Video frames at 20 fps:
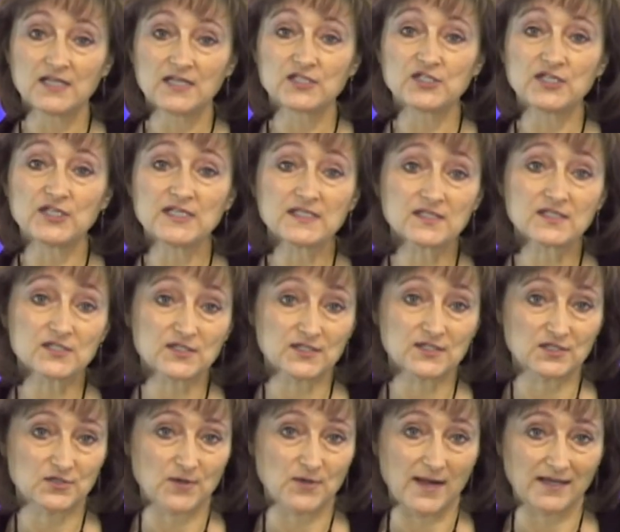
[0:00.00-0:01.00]
She's just
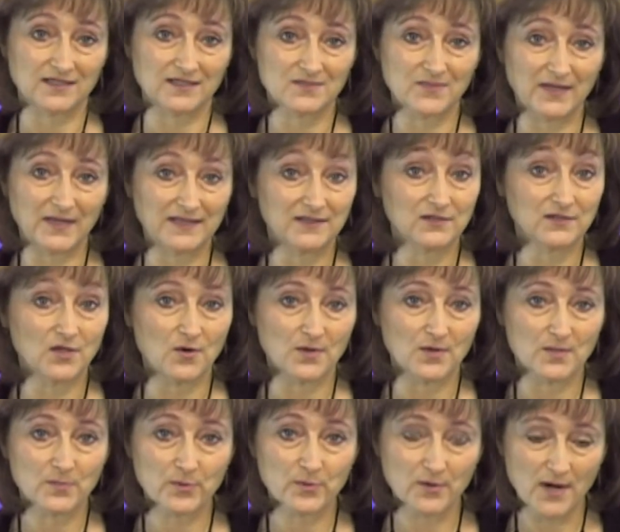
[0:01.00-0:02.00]
attracted by the
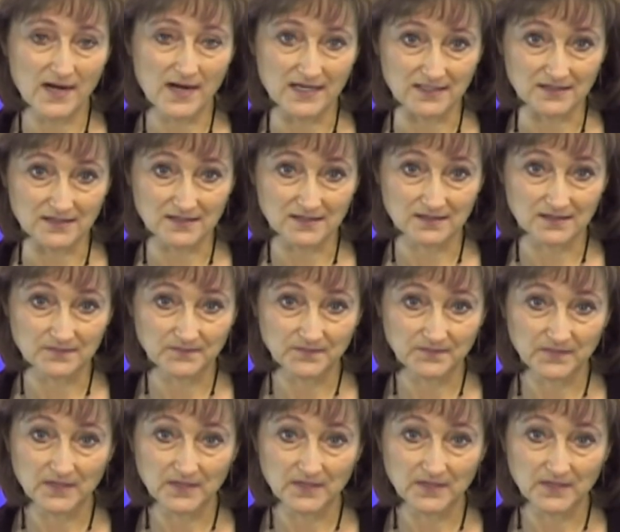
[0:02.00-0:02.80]
lower price.